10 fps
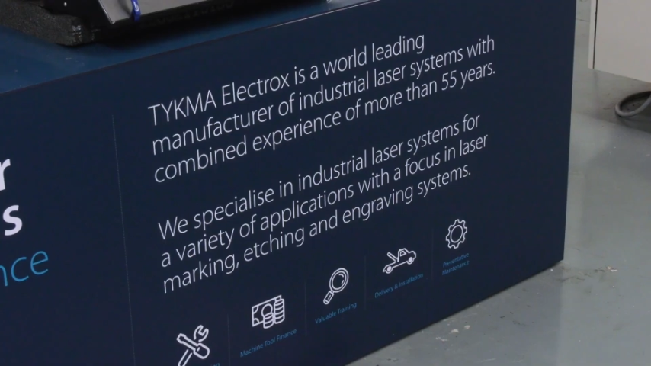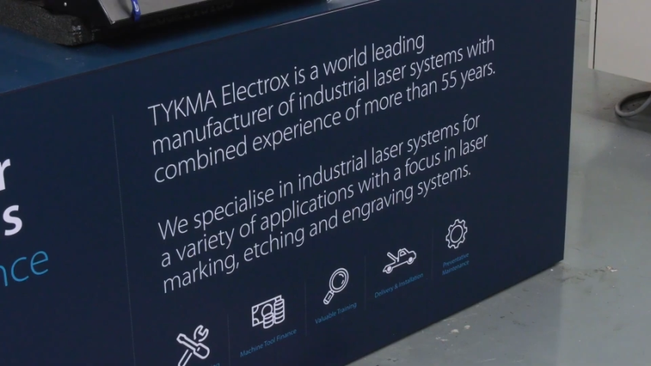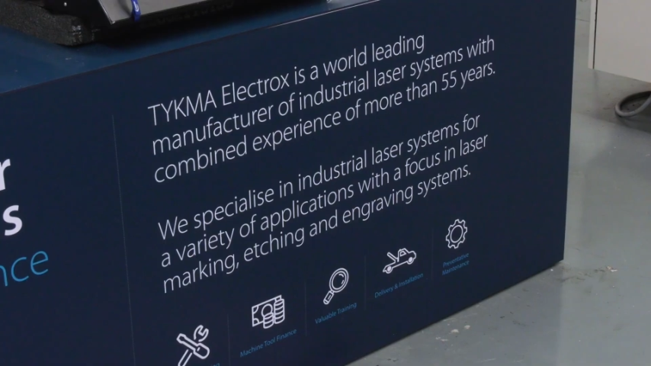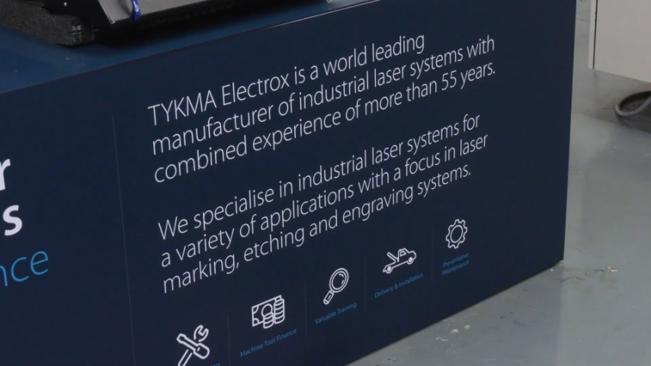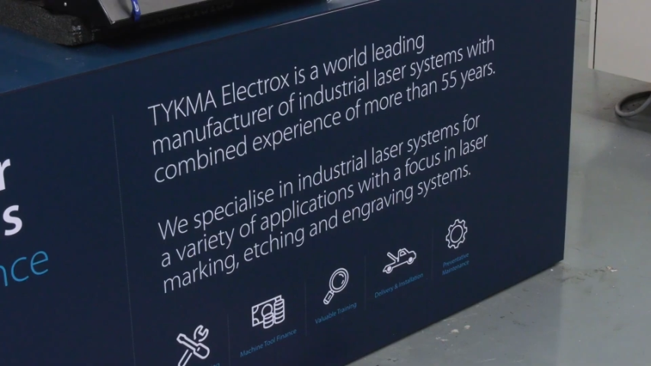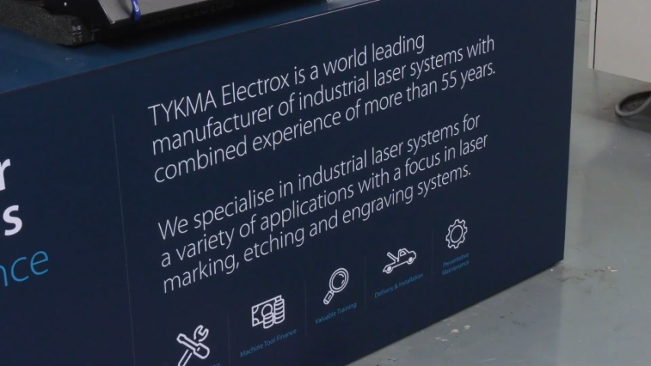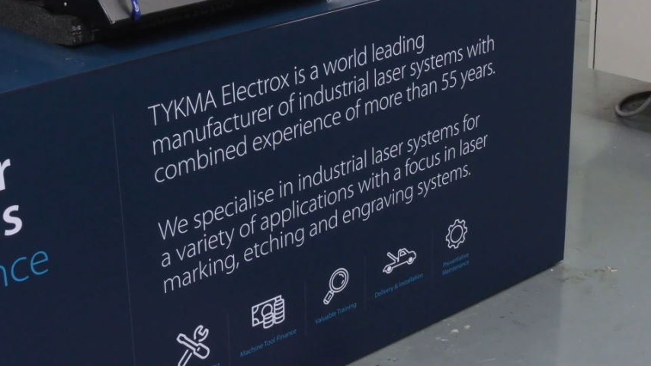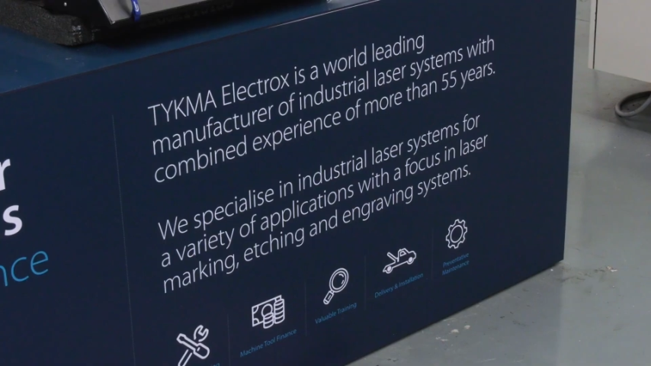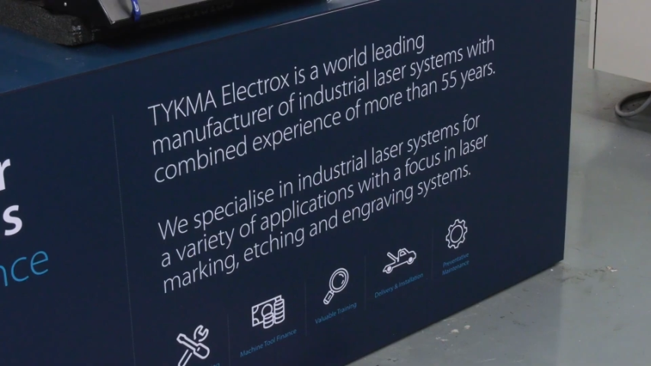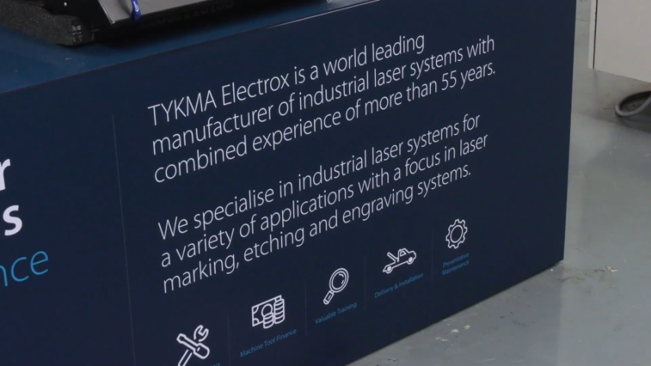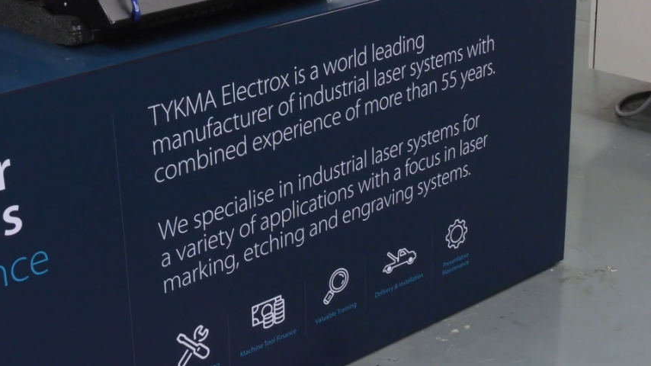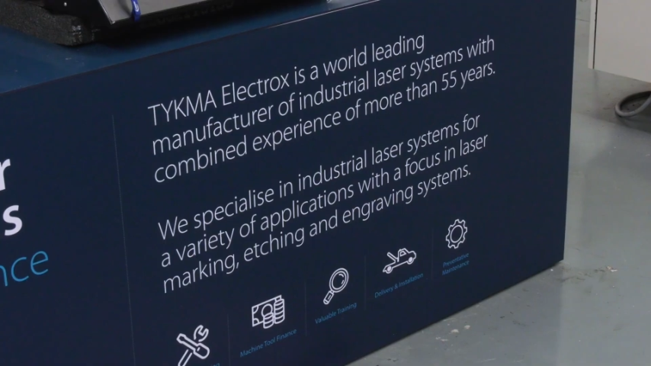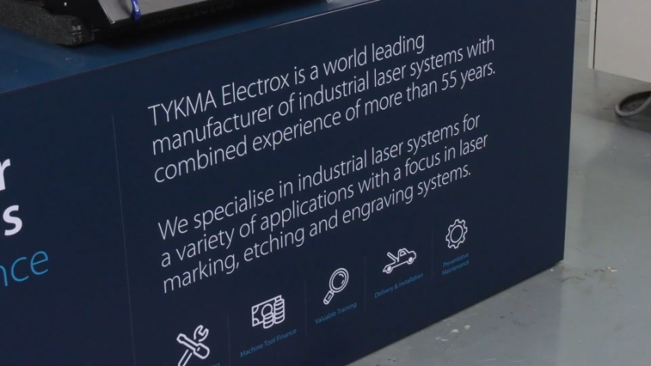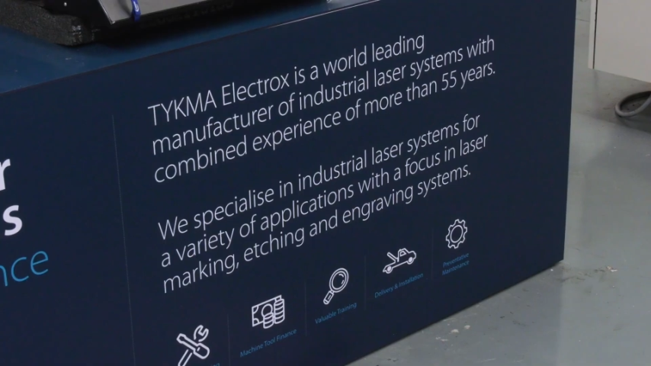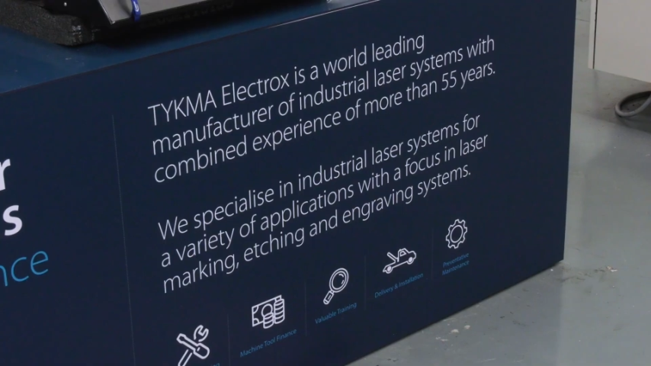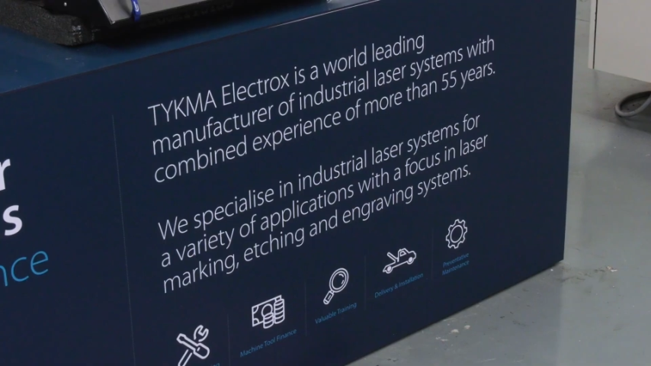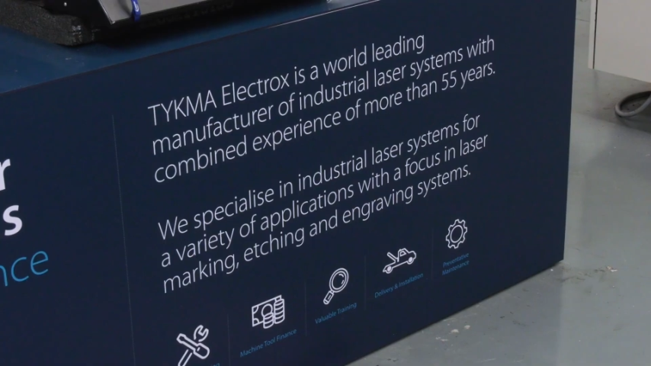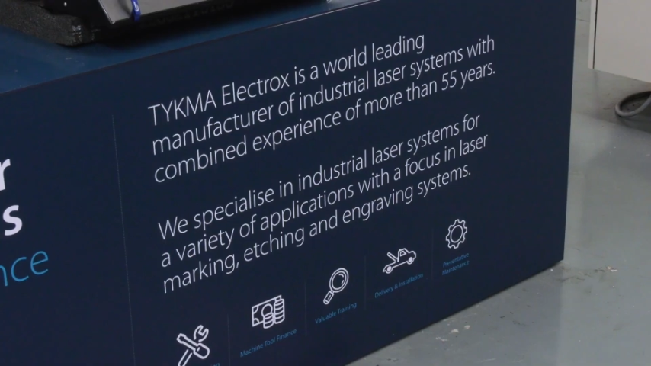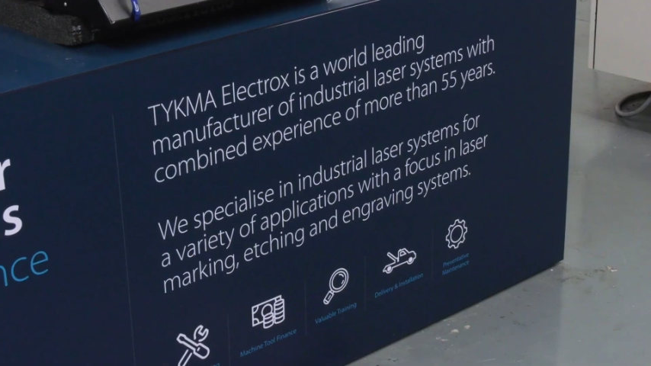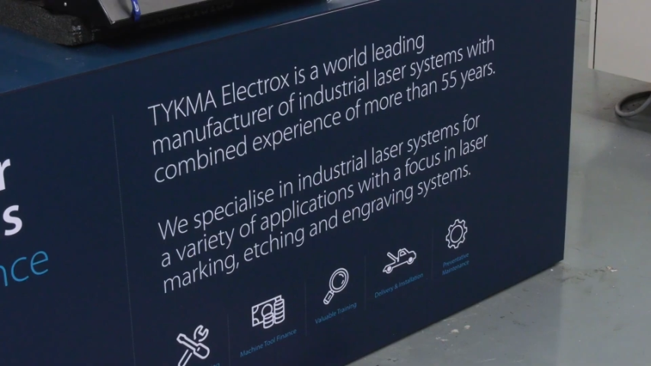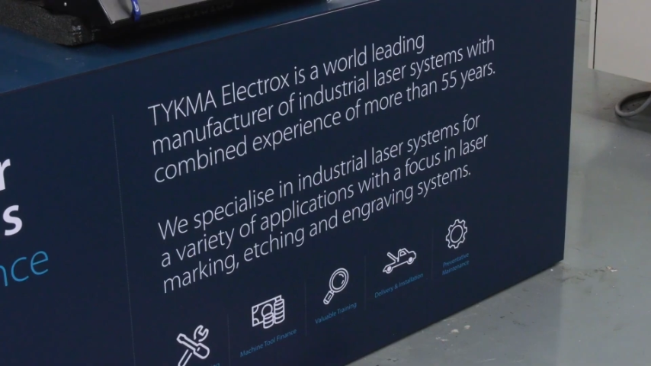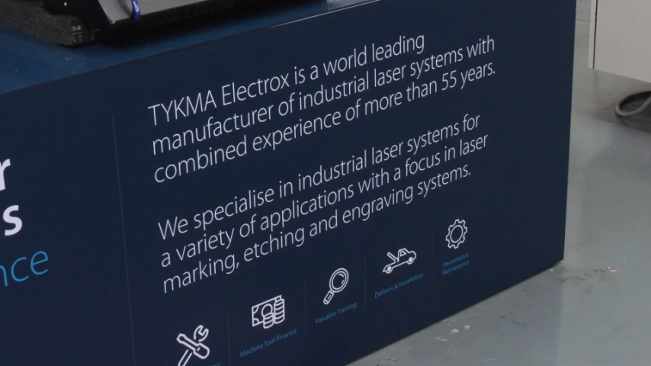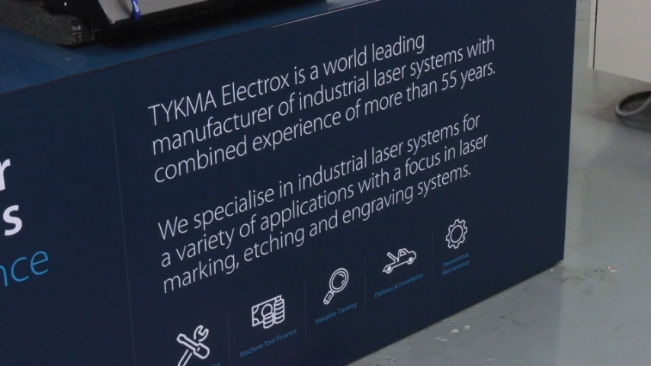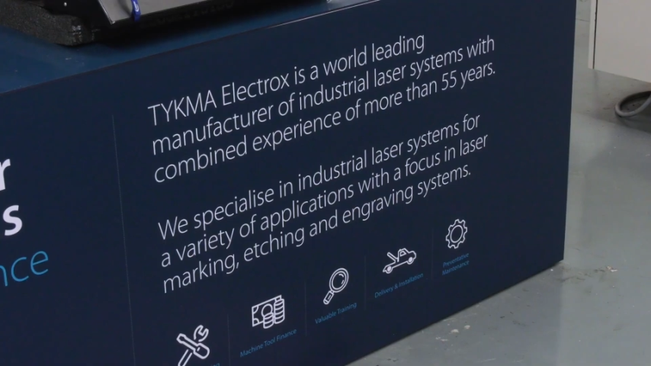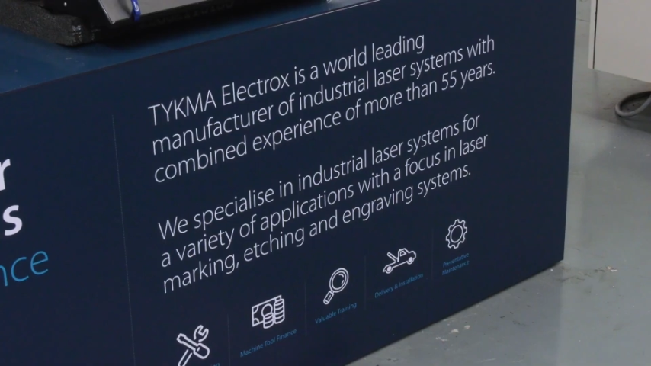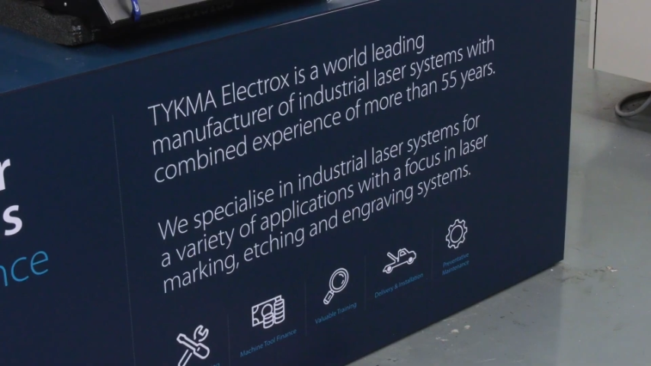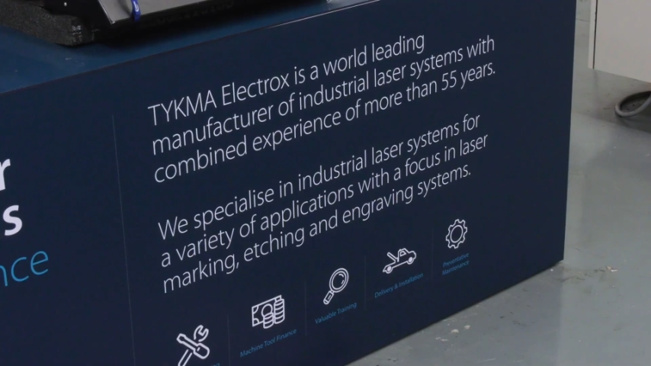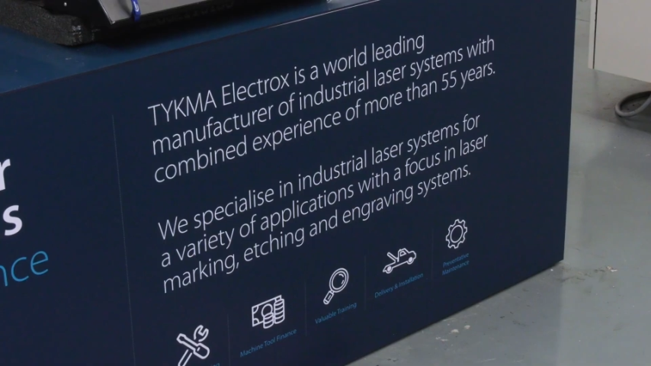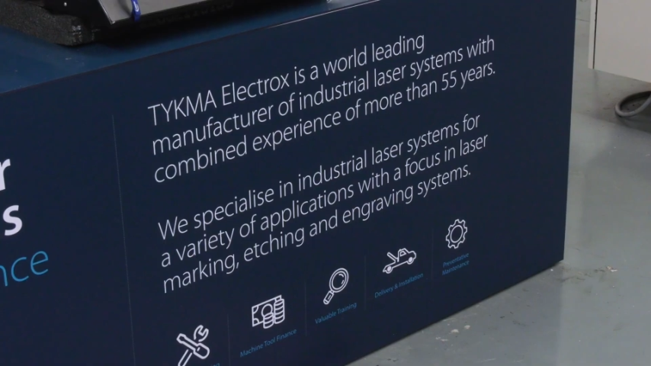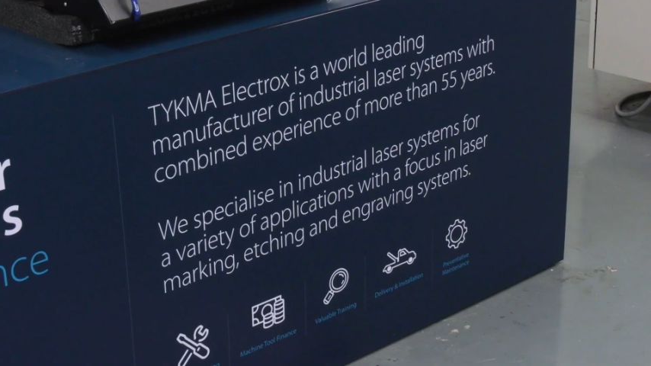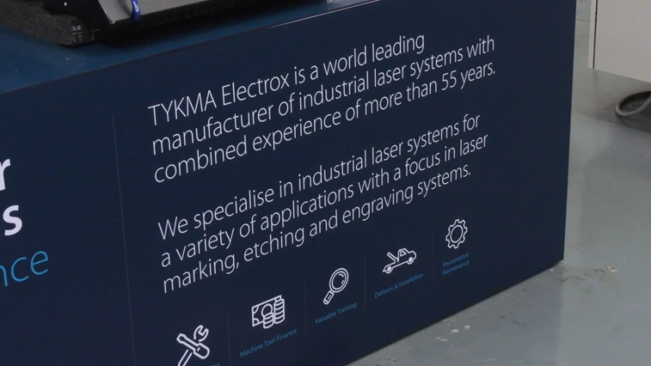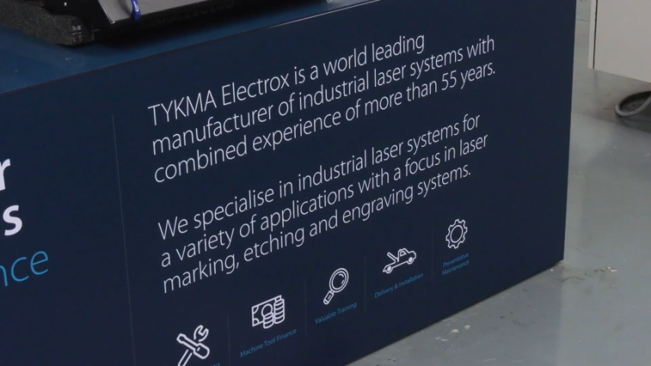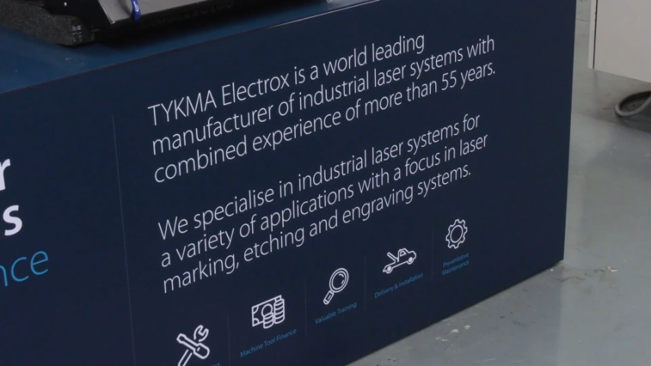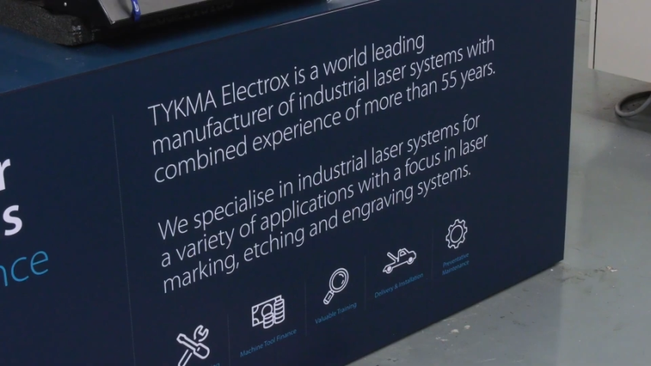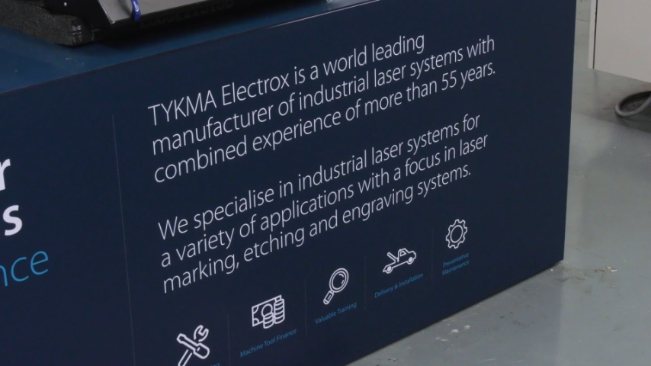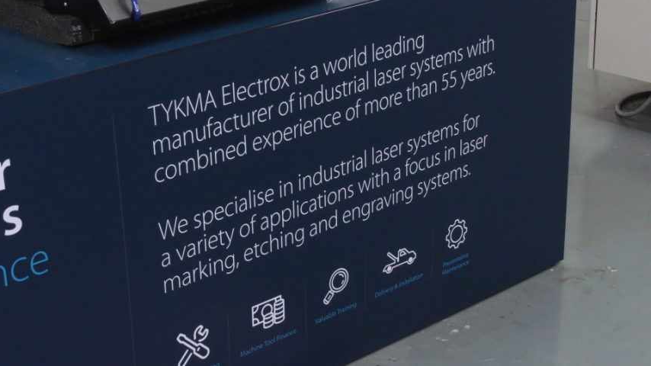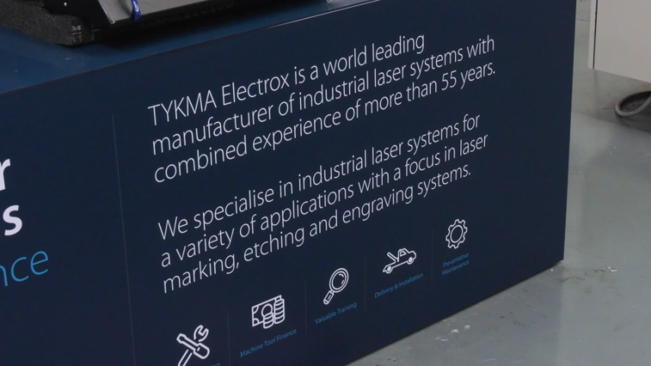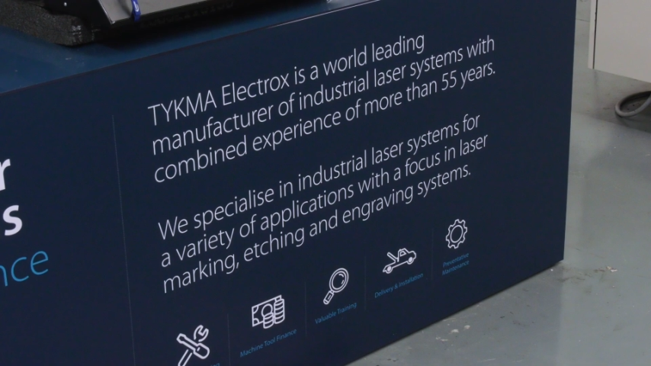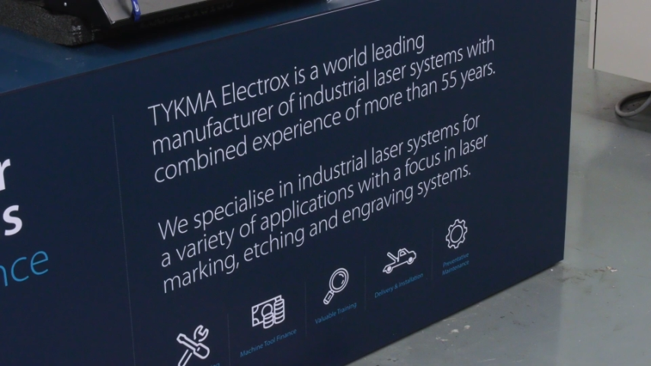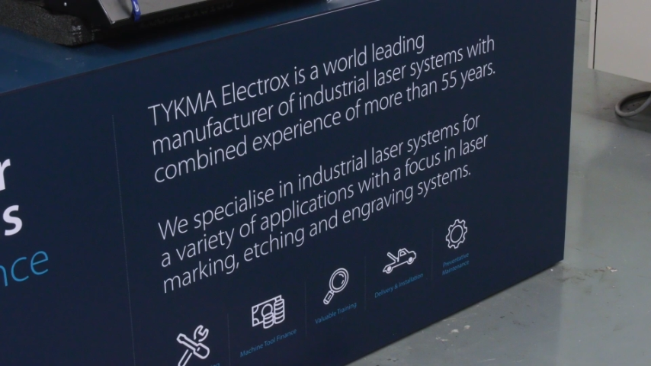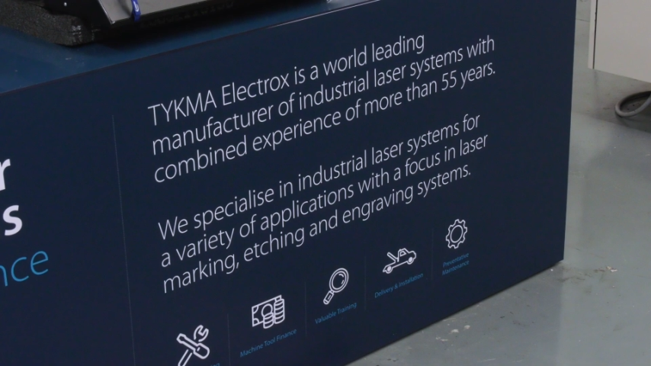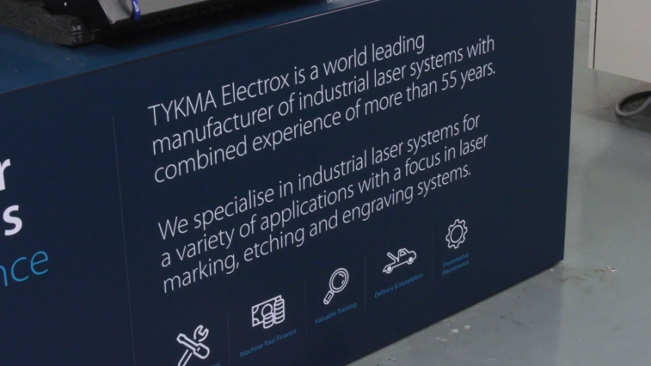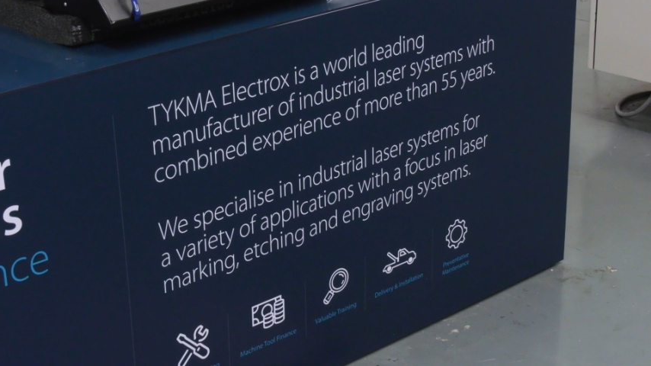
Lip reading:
No face is visible, so there are no lips to read.